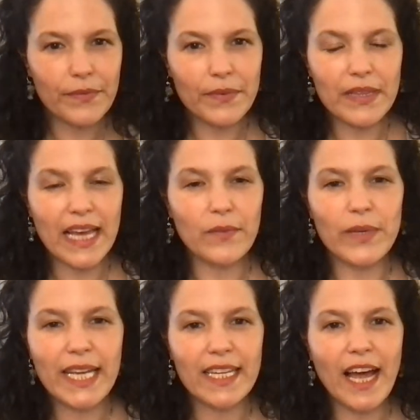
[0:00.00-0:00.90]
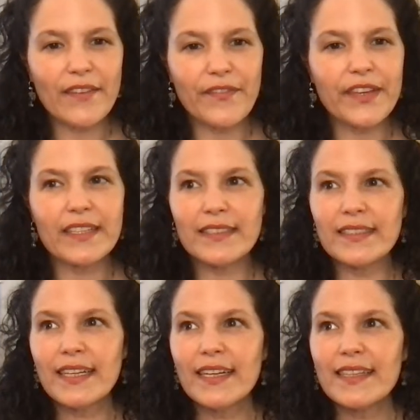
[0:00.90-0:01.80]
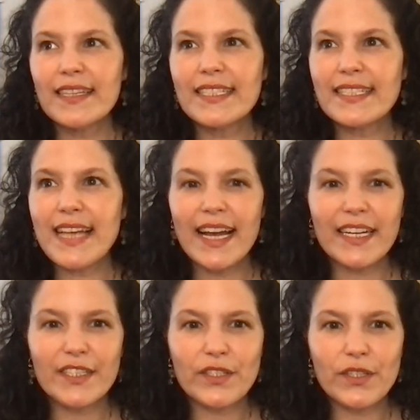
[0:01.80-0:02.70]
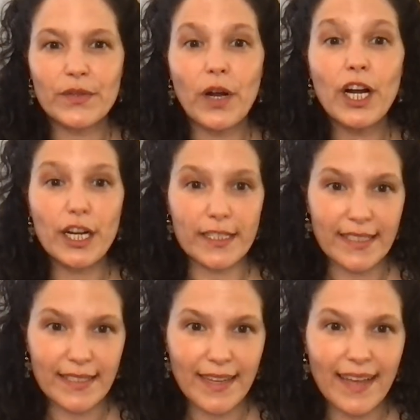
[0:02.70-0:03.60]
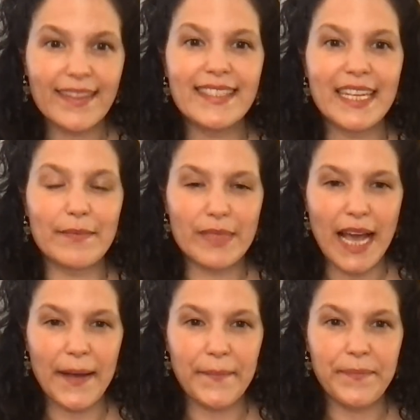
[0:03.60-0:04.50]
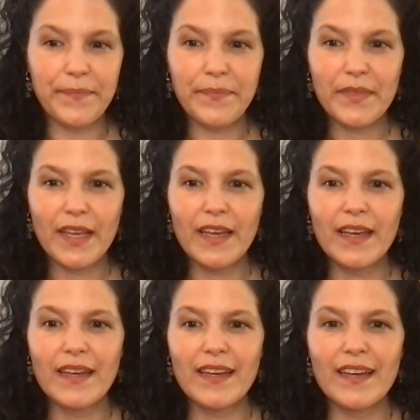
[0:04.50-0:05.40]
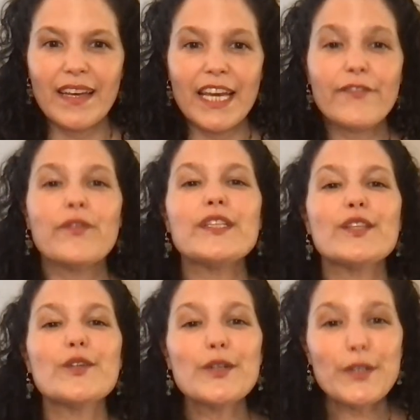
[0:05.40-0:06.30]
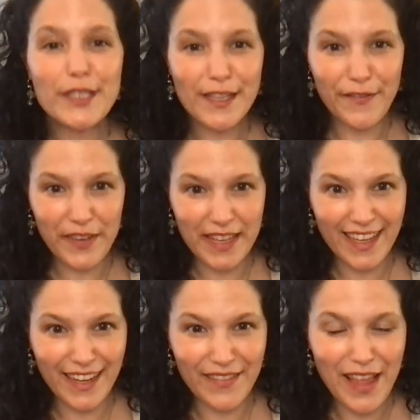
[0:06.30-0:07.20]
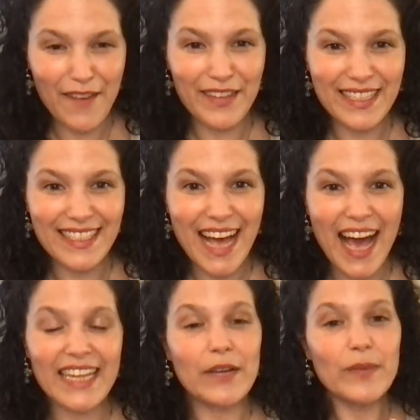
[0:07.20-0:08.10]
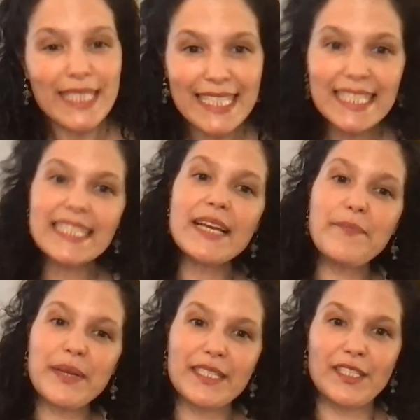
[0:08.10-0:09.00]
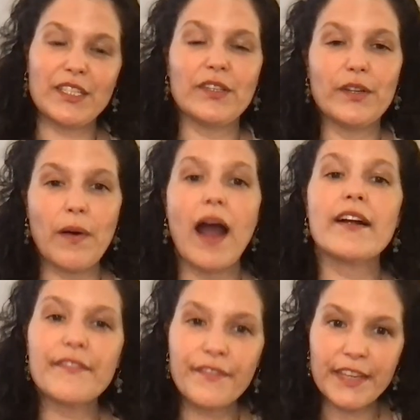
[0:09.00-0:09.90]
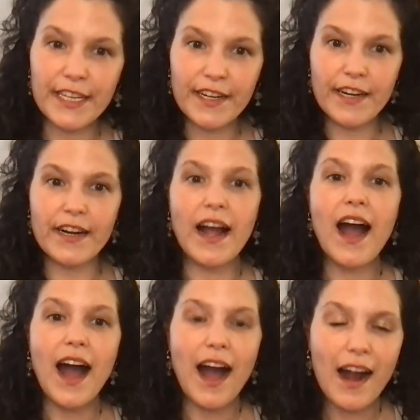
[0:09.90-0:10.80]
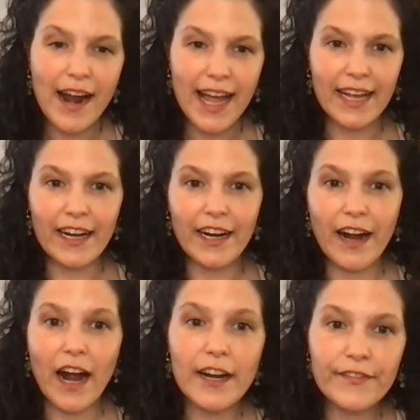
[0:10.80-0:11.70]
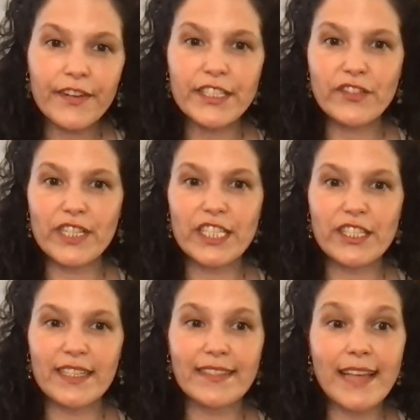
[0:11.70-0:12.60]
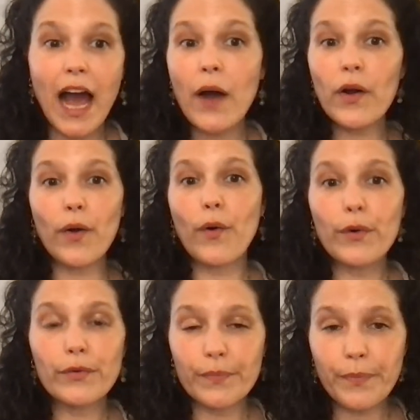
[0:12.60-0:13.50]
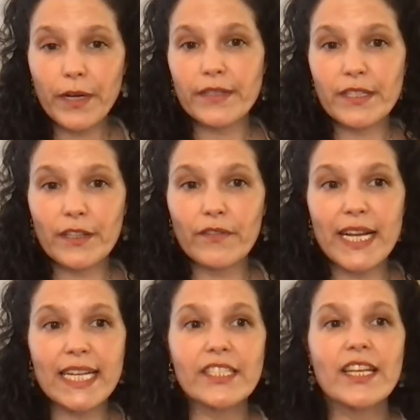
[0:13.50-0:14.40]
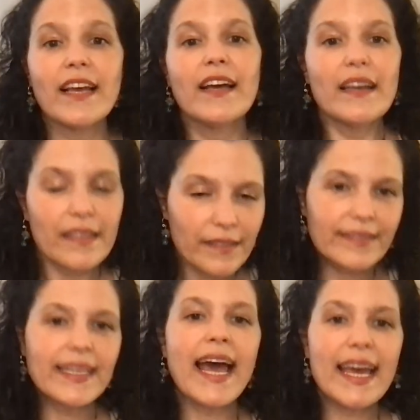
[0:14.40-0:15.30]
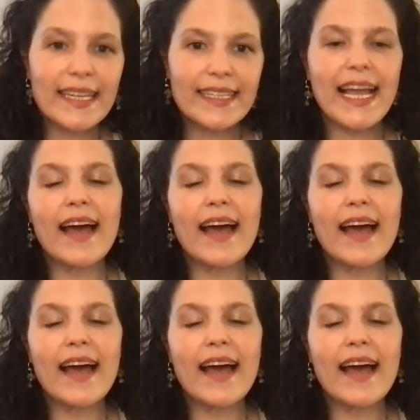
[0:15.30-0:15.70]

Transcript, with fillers: then we cannot feel the desire to hurt at the same time. If we lose the feeling of love inside and we slip into our fear, our anger, our frustrations, our own personal rage, then